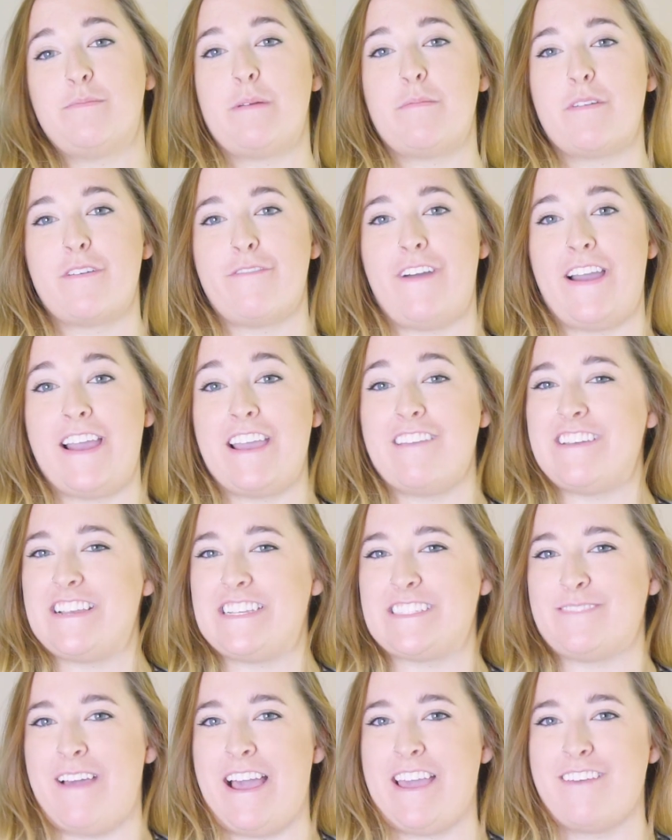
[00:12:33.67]
number 5
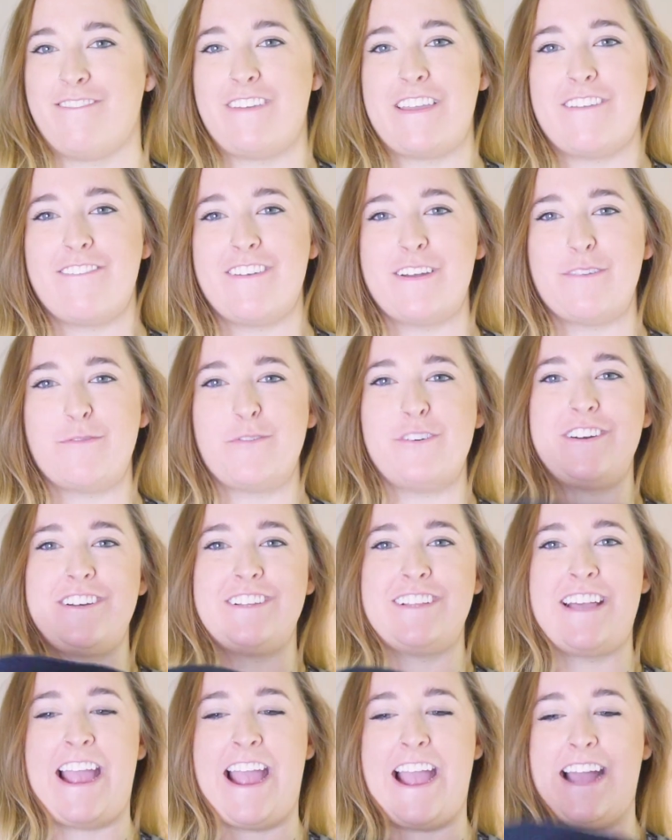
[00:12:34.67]
is my favorite
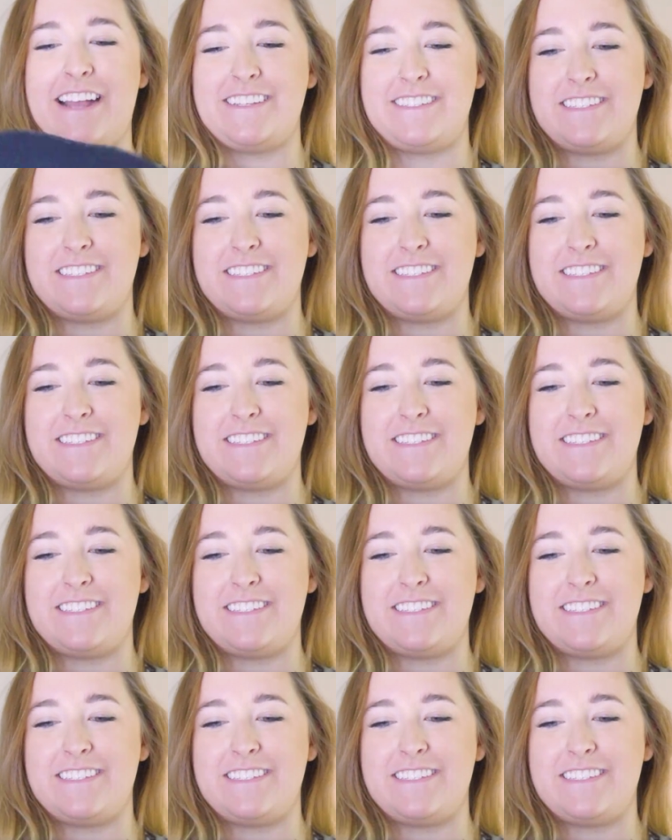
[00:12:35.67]
little hat.